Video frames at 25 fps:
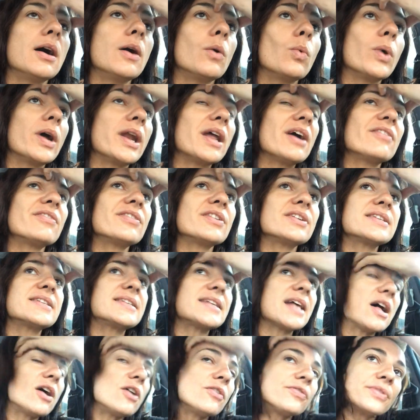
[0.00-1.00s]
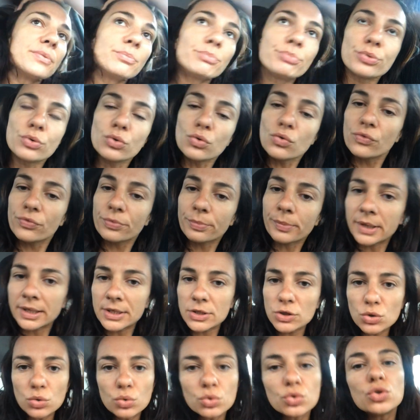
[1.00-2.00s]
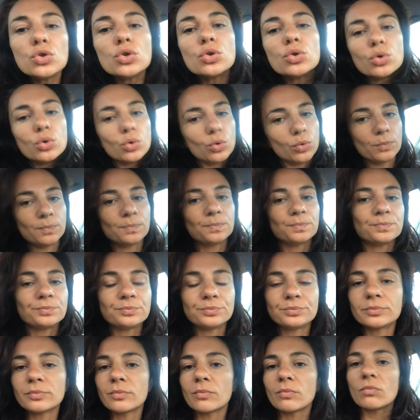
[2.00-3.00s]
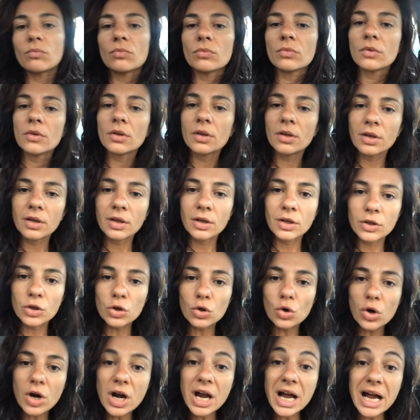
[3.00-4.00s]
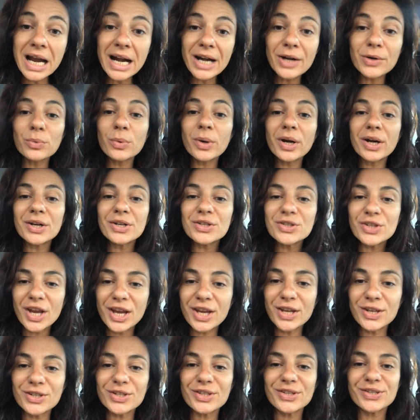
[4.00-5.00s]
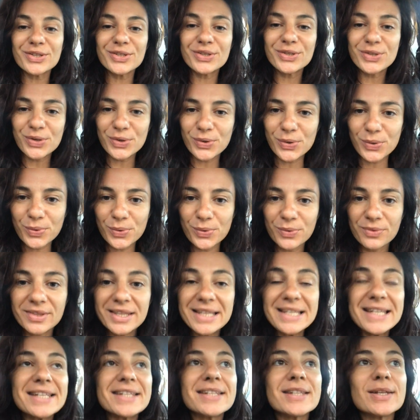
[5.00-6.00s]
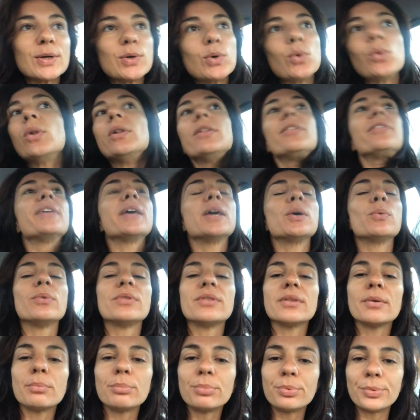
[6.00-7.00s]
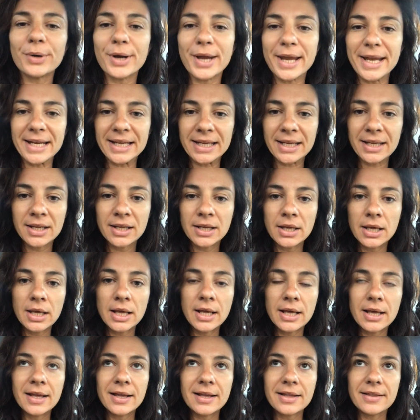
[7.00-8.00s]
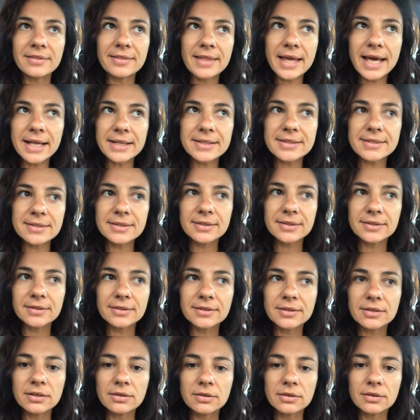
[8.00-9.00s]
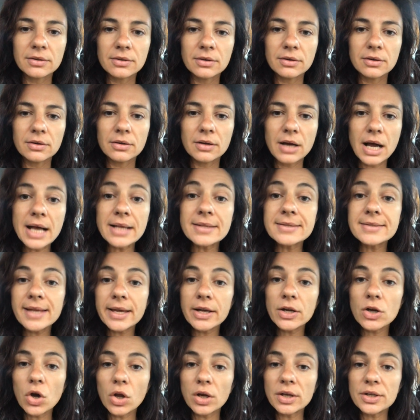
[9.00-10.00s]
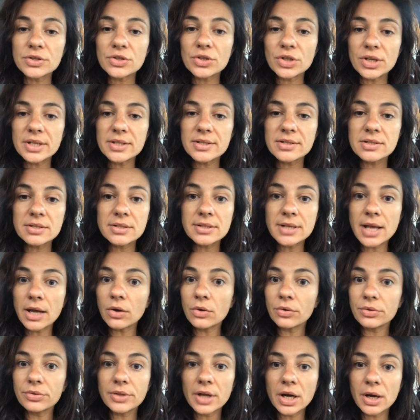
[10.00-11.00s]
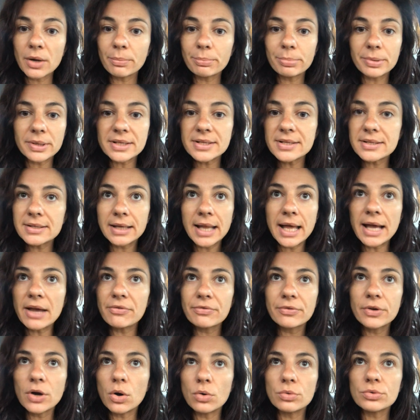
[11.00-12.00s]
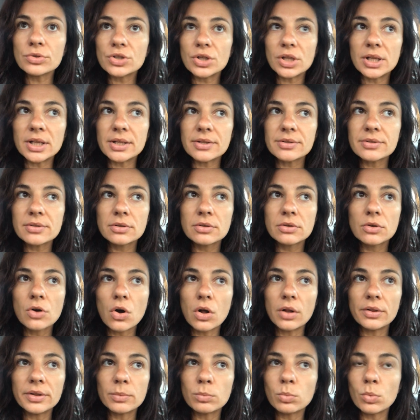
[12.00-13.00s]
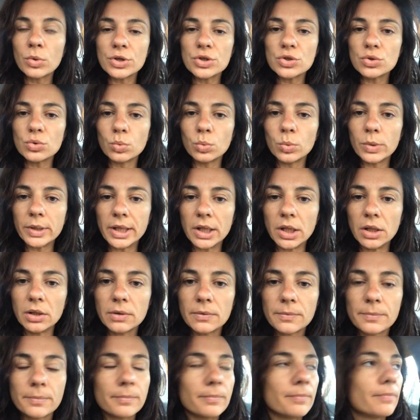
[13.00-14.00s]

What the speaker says: whatever self-improvement you do, your hardware changes too. This is the cool thing with the brain, that as psychologists, psychotherapists, life coaches, call them what you will,